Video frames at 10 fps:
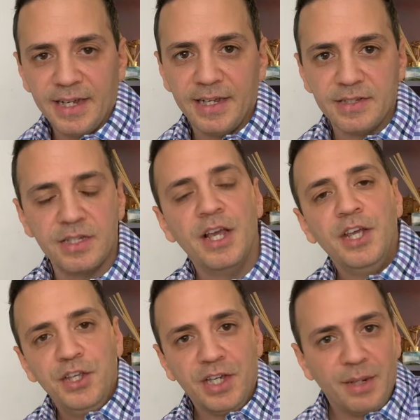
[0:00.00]
is
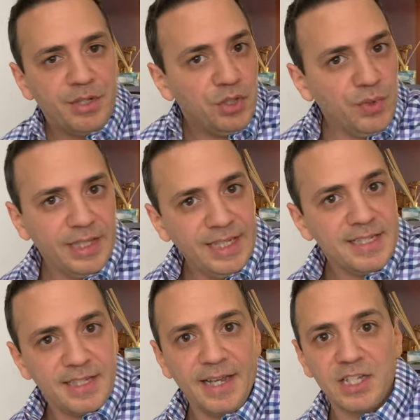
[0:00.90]
you're gonna be doing these
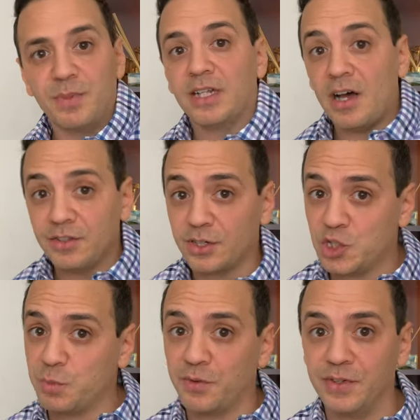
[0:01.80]
things, but under the
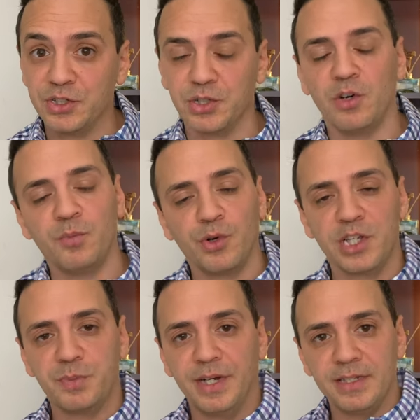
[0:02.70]
supervision of more
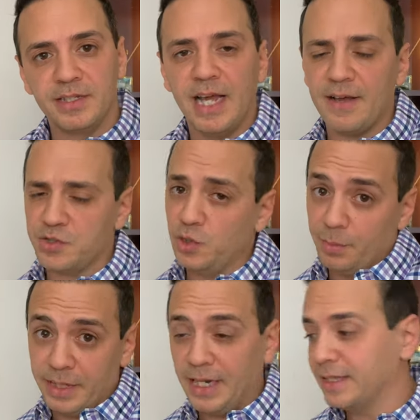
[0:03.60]
experienced staff. So you'll
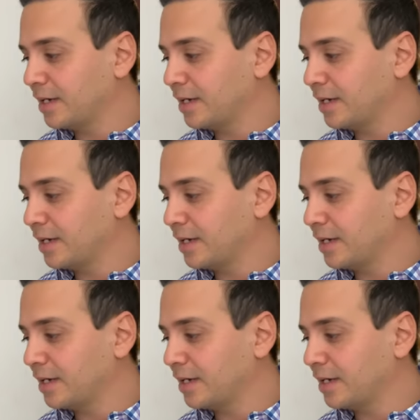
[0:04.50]
be getting the